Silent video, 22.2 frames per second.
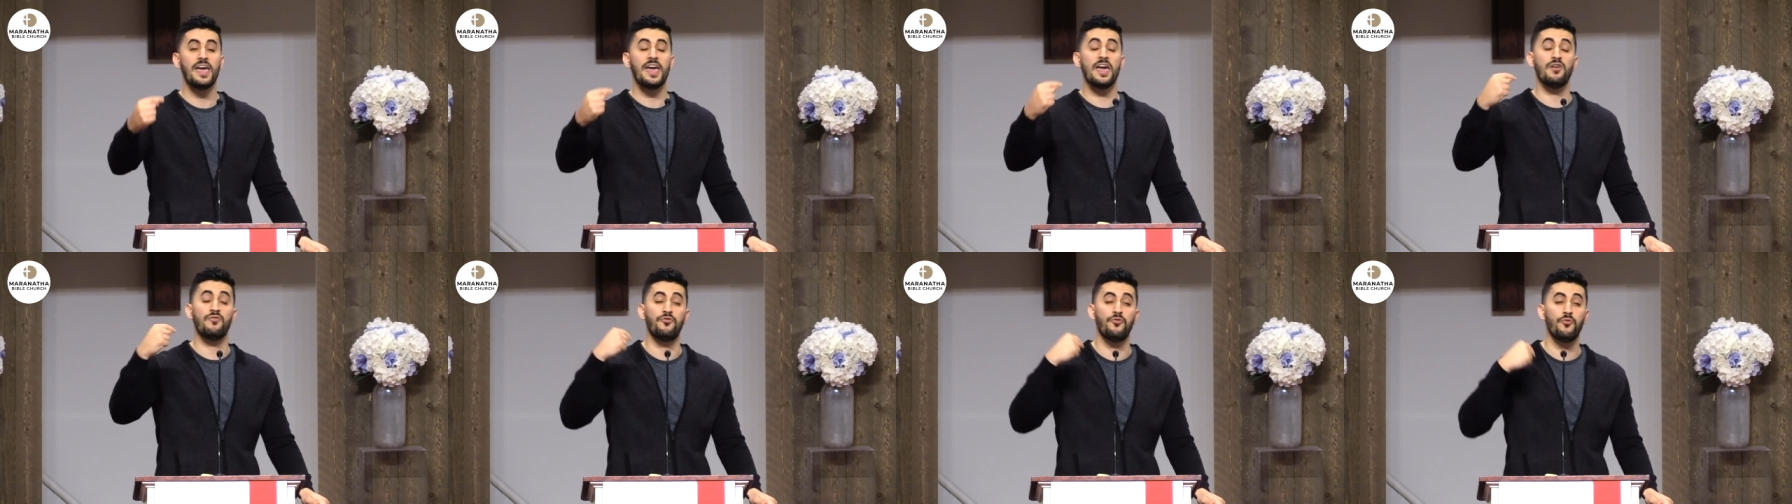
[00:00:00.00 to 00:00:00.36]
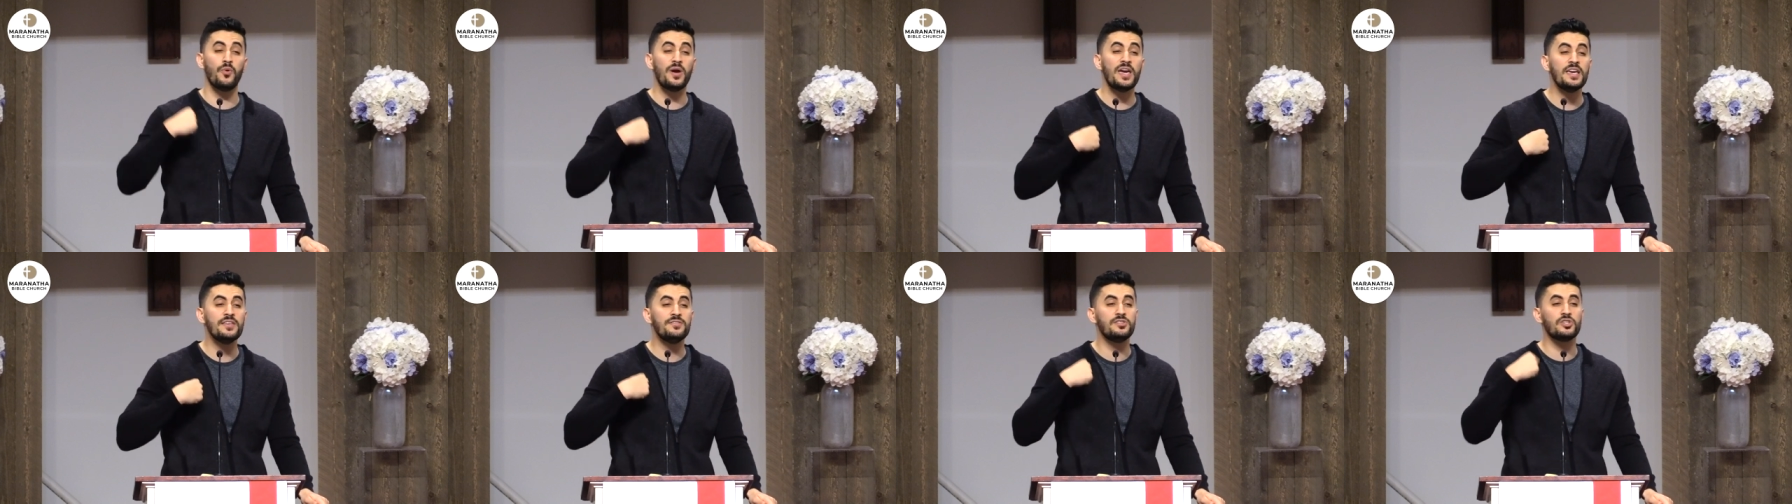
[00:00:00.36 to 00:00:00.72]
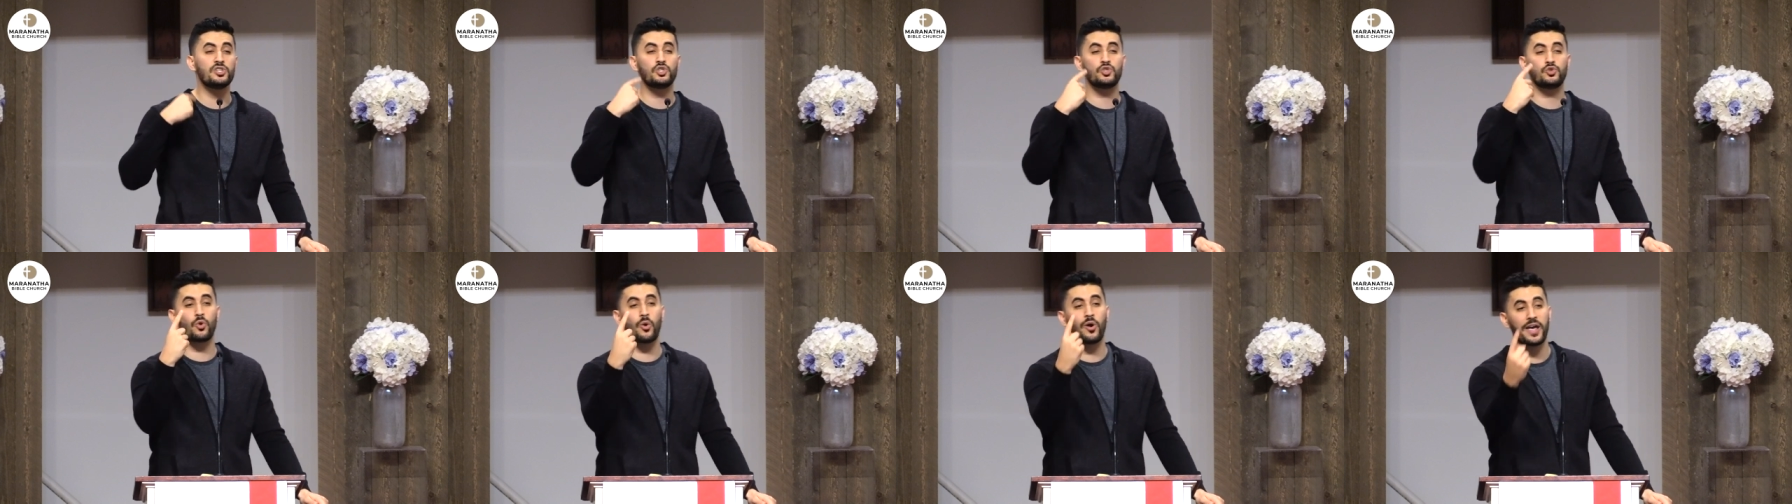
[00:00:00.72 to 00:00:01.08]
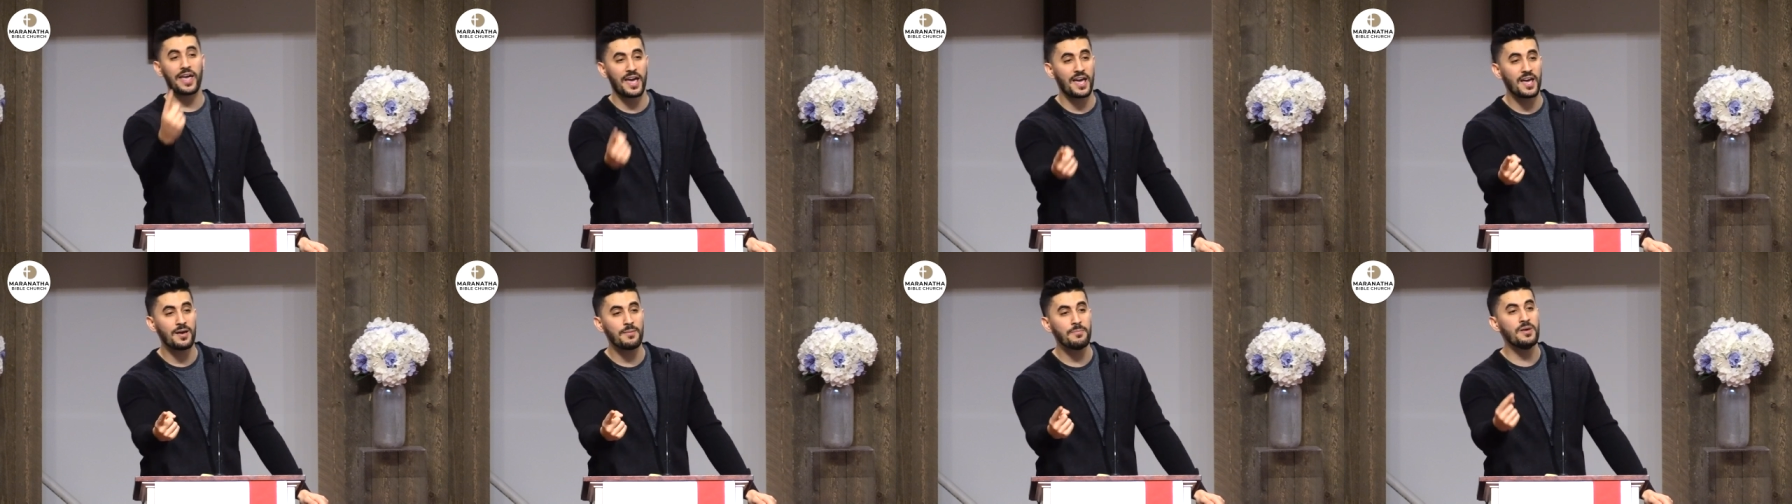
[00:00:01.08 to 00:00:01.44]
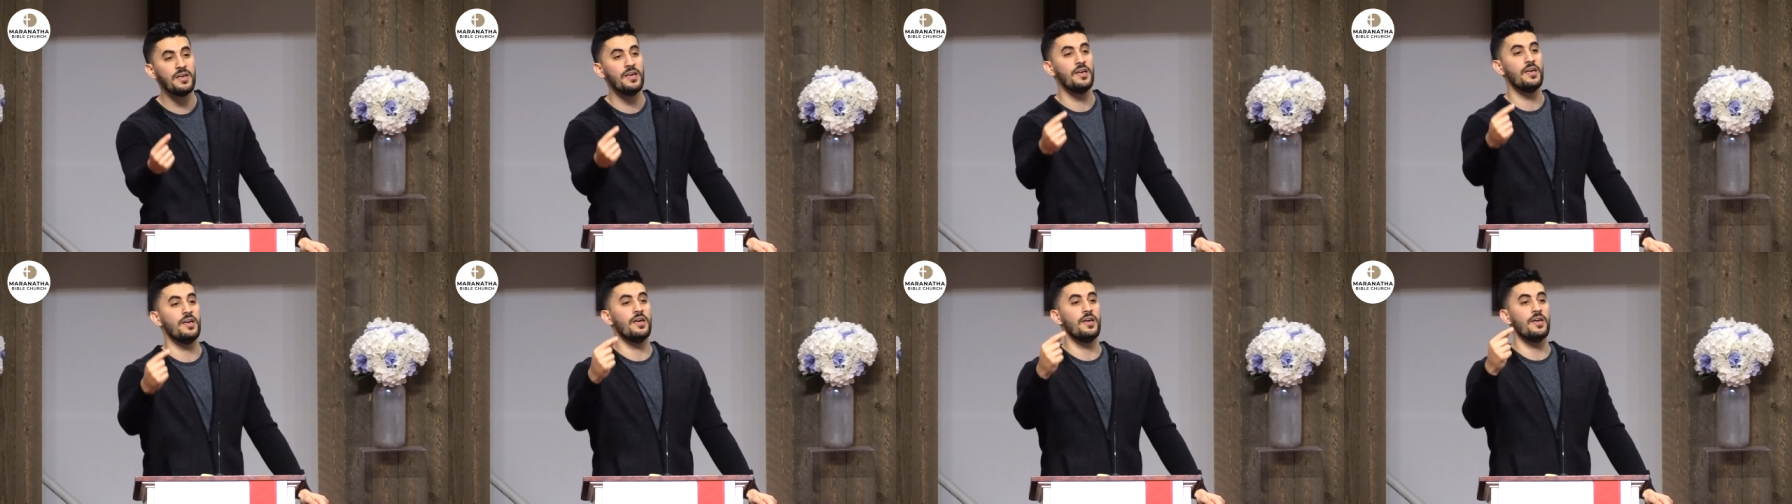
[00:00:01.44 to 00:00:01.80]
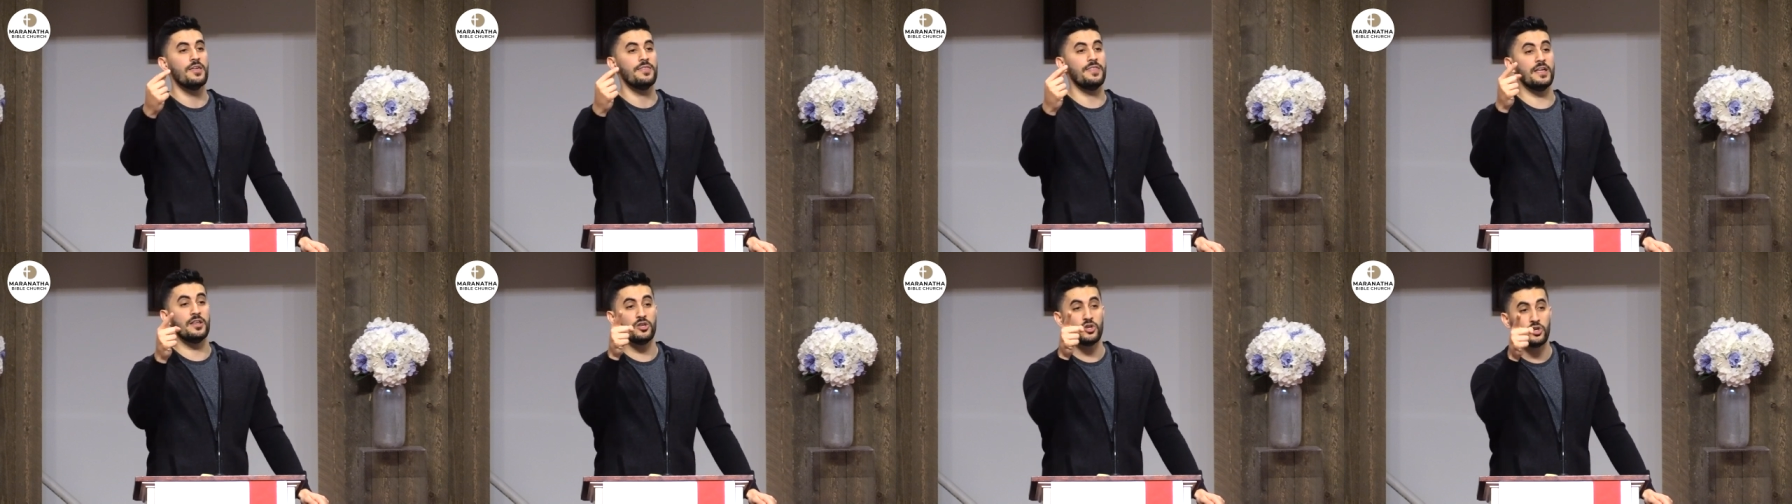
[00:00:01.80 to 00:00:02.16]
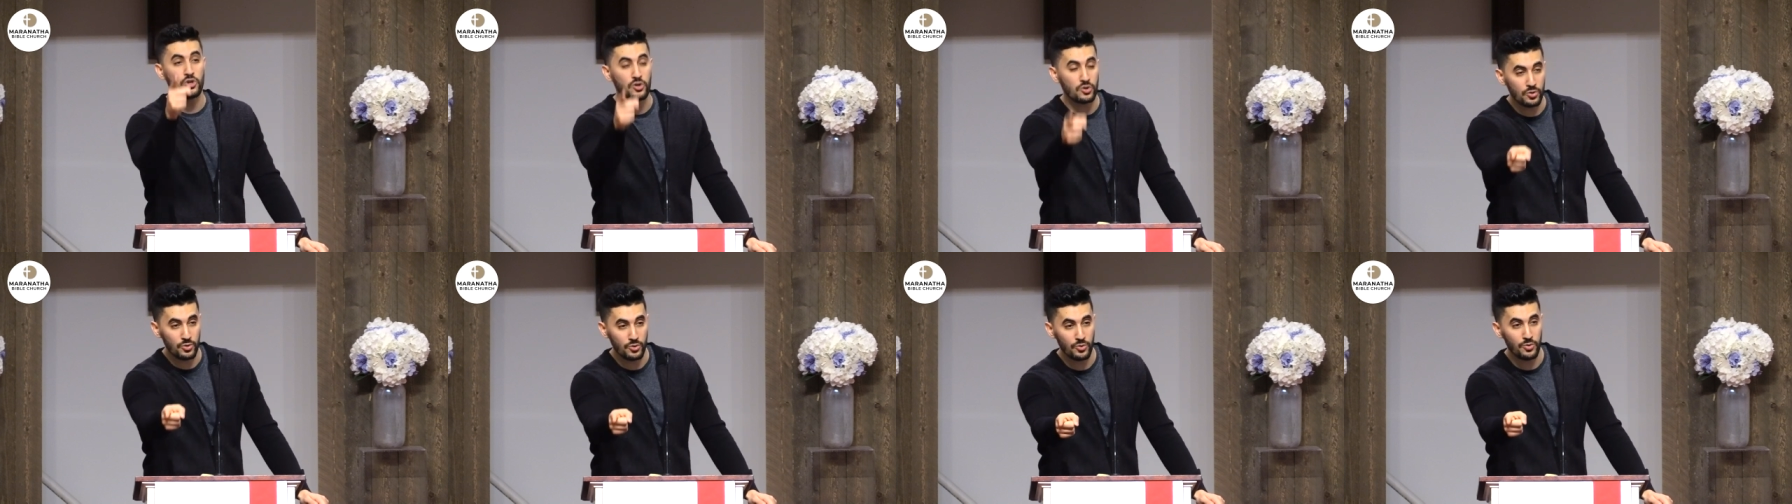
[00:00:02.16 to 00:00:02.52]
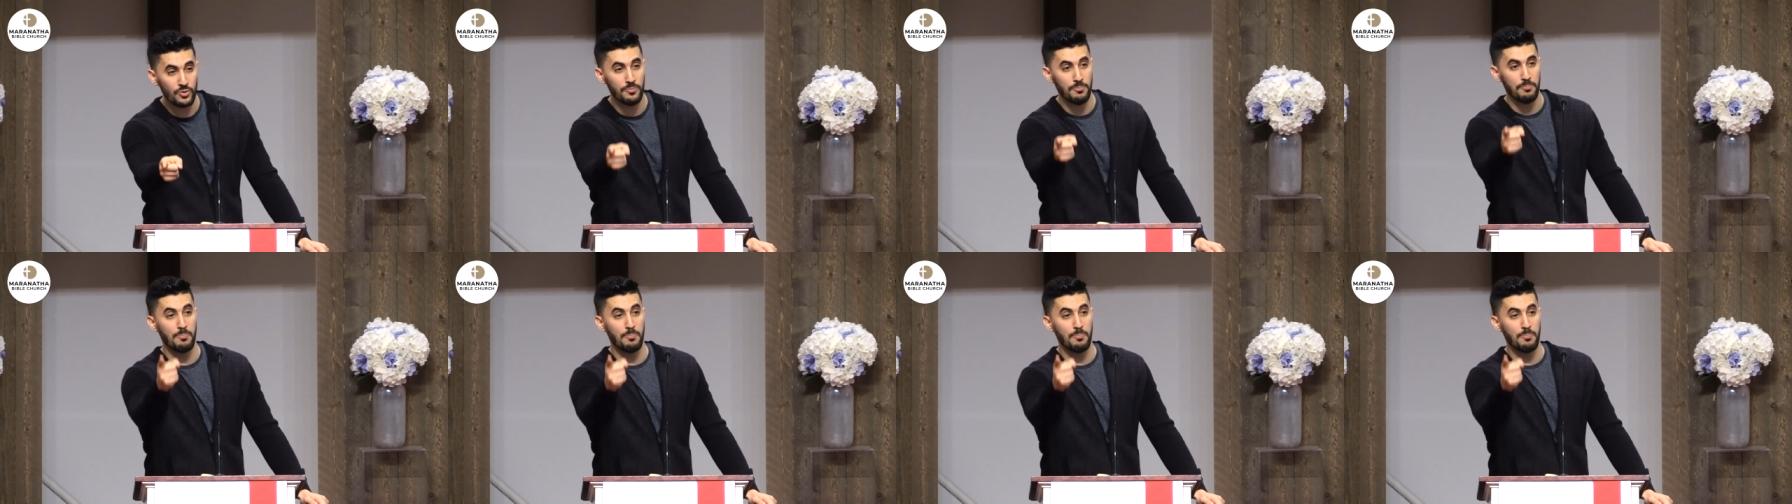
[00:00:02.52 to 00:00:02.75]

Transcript: If we destroy him, then you